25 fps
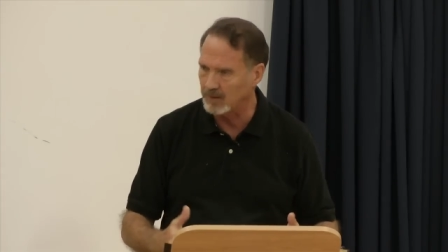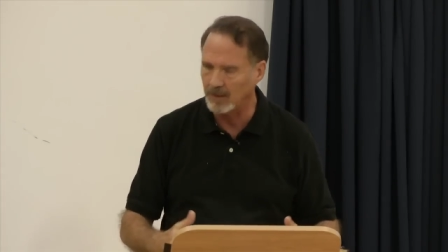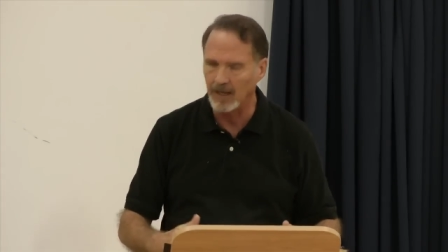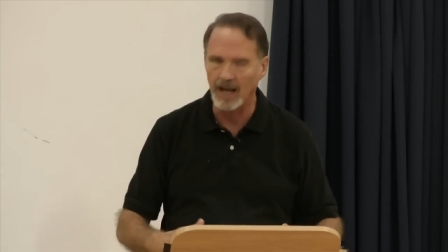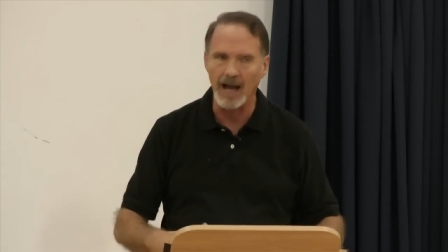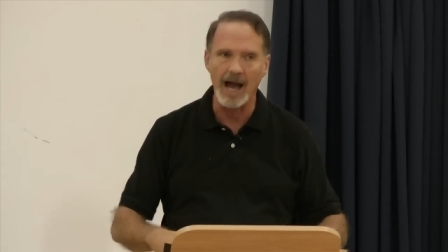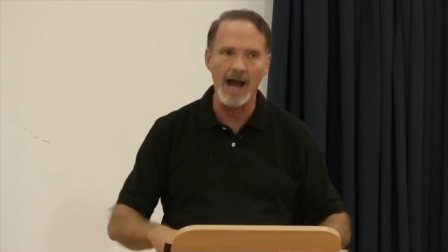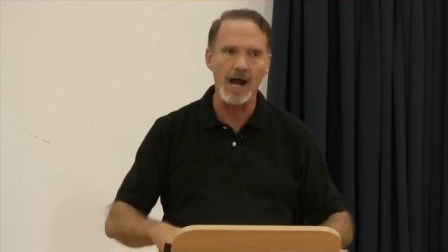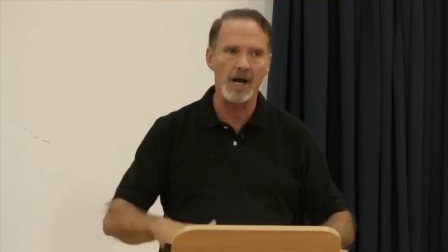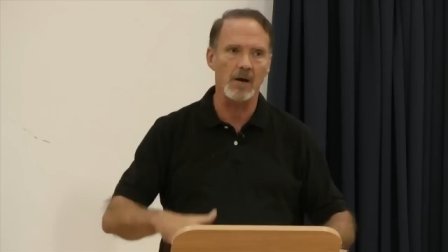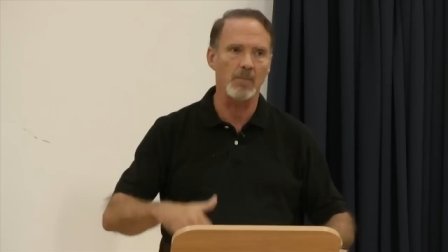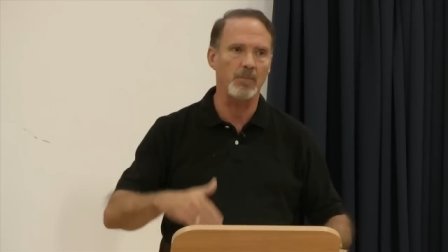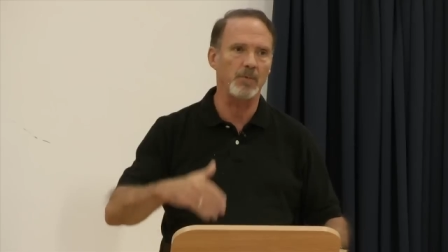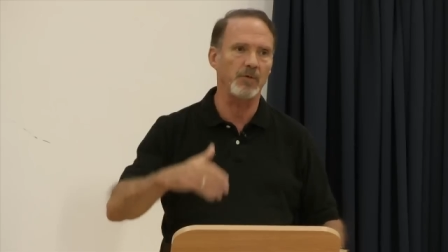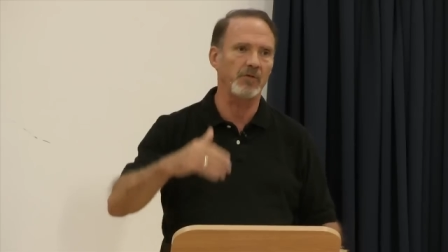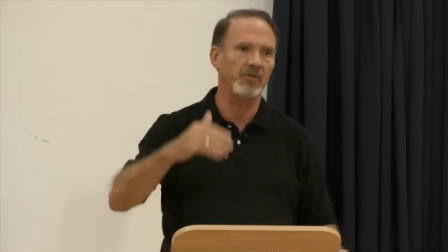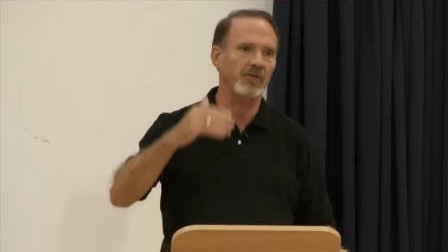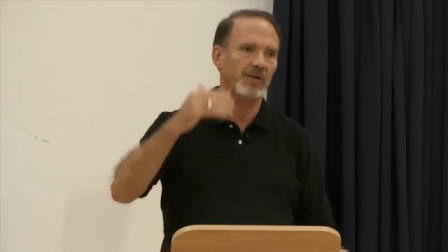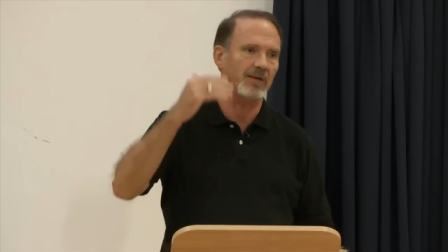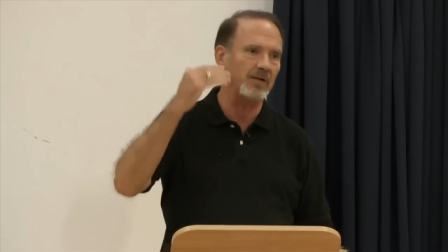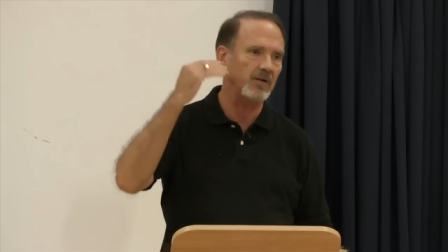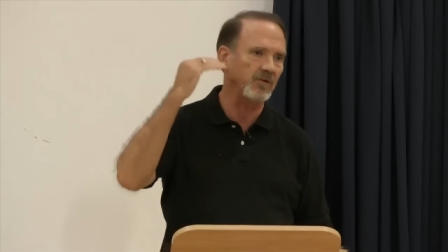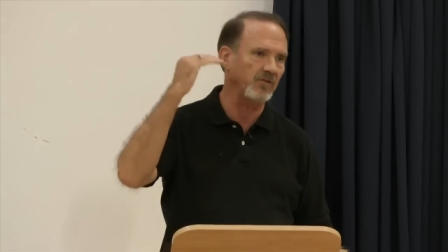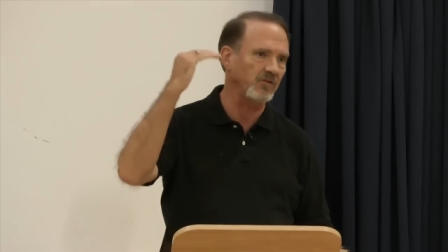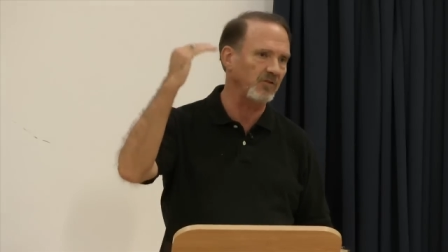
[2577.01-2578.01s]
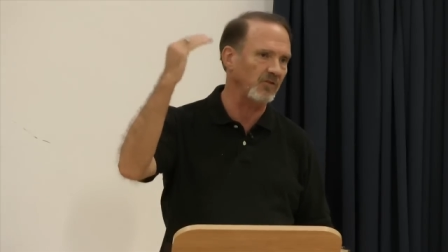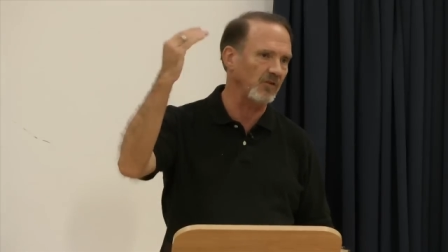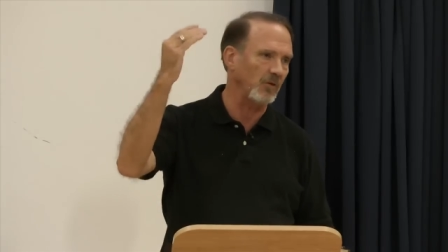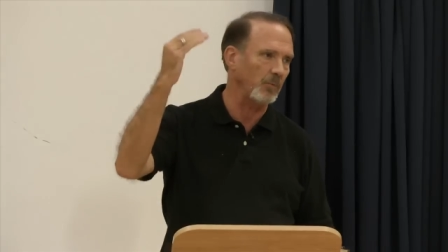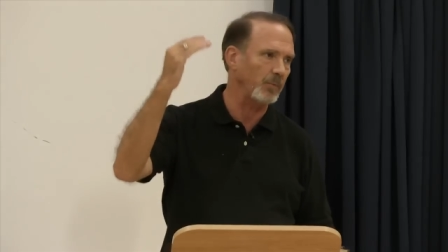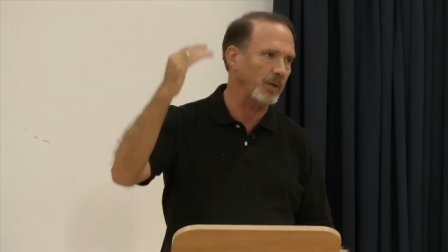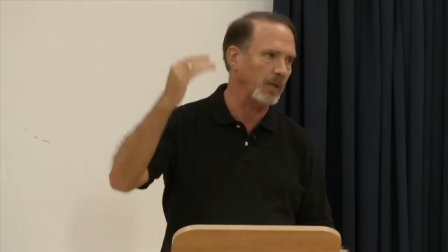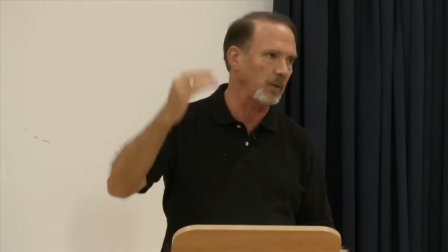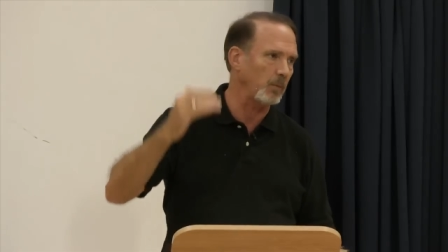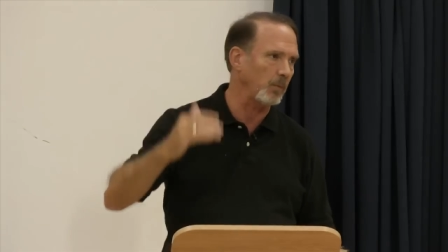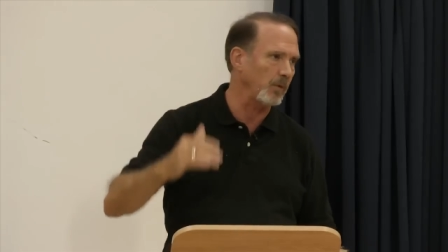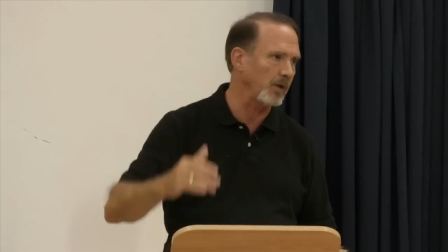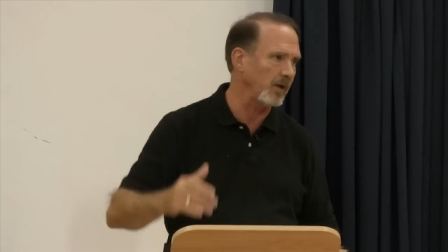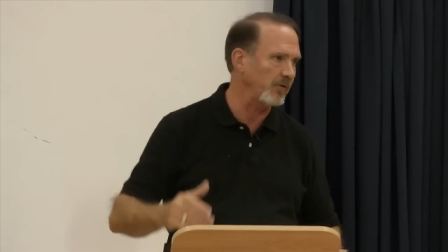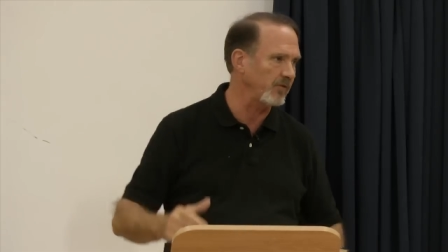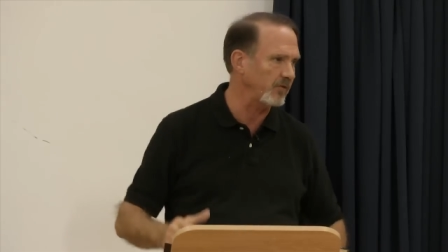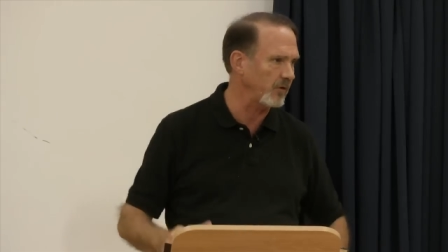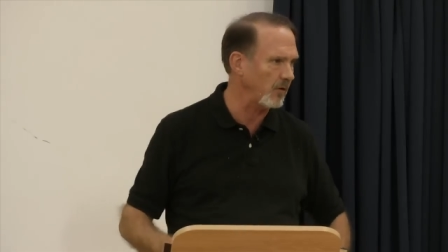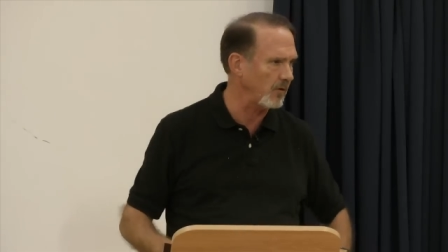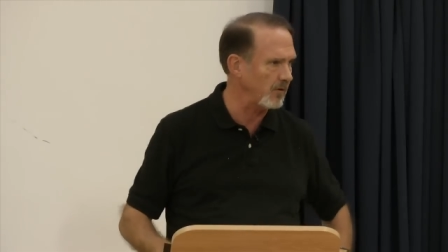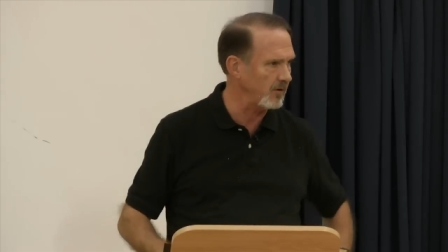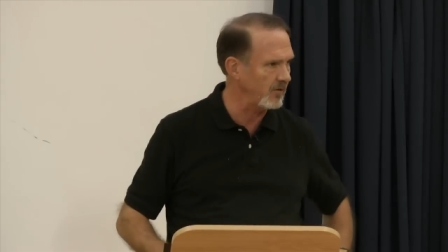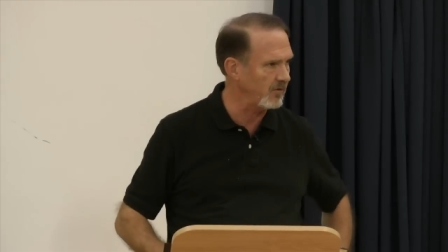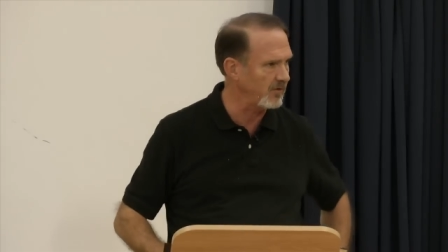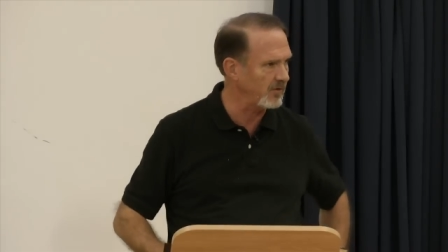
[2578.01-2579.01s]
the higher percentages of people I
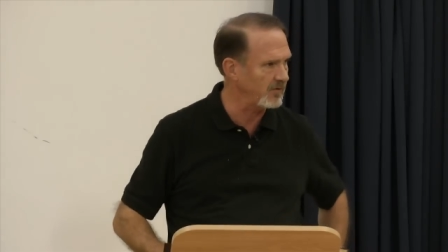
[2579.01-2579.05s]
started